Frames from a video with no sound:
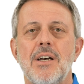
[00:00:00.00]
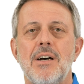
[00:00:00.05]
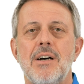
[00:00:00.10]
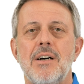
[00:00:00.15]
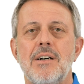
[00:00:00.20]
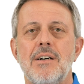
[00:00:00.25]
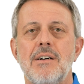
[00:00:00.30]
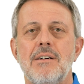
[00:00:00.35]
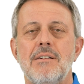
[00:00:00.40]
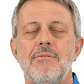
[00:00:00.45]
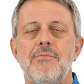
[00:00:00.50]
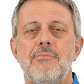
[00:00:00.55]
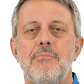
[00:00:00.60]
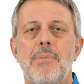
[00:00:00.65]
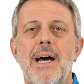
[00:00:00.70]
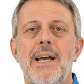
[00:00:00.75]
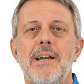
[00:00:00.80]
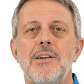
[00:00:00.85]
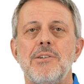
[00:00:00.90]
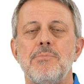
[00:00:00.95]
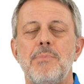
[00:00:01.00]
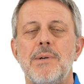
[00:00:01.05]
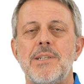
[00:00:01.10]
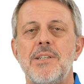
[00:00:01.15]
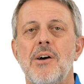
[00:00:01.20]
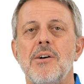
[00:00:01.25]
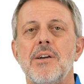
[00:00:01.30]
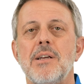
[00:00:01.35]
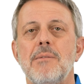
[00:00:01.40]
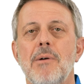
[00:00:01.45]
of buyers by
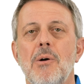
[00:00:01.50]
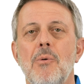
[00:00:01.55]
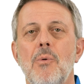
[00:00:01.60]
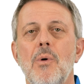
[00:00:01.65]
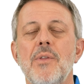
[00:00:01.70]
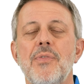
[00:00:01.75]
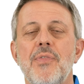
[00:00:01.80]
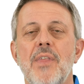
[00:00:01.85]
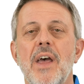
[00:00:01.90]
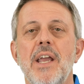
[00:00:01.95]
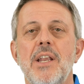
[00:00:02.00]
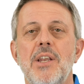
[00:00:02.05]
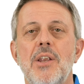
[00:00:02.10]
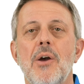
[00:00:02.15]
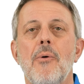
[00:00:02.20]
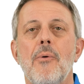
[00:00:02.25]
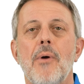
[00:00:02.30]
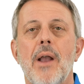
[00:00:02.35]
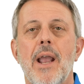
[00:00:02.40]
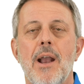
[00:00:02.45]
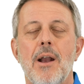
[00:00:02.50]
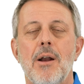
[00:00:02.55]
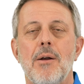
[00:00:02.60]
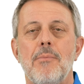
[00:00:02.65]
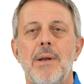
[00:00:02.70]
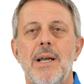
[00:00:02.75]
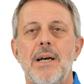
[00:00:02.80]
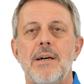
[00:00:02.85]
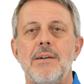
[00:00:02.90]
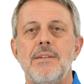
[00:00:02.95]
talking about what they don't care
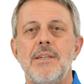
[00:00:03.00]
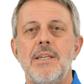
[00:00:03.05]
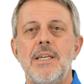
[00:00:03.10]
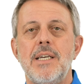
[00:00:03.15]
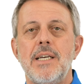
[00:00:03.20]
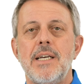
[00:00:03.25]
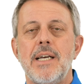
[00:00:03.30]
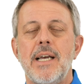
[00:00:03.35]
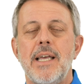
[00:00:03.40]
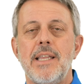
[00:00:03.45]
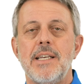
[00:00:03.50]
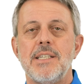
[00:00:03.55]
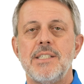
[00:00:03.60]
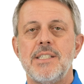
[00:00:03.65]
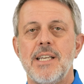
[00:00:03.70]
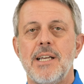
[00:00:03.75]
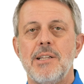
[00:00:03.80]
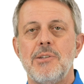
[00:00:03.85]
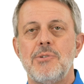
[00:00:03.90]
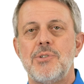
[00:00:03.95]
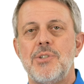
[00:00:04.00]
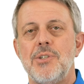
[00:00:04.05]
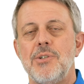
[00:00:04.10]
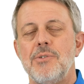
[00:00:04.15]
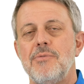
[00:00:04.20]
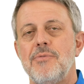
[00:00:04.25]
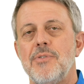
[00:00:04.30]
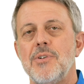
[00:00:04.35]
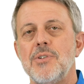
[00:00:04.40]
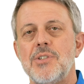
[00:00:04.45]
about that sellers do.
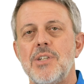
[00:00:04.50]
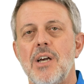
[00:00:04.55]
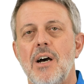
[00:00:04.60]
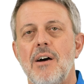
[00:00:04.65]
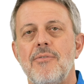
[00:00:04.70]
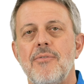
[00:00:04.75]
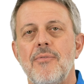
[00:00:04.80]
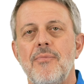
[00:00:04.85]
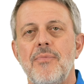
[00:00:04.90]
First off,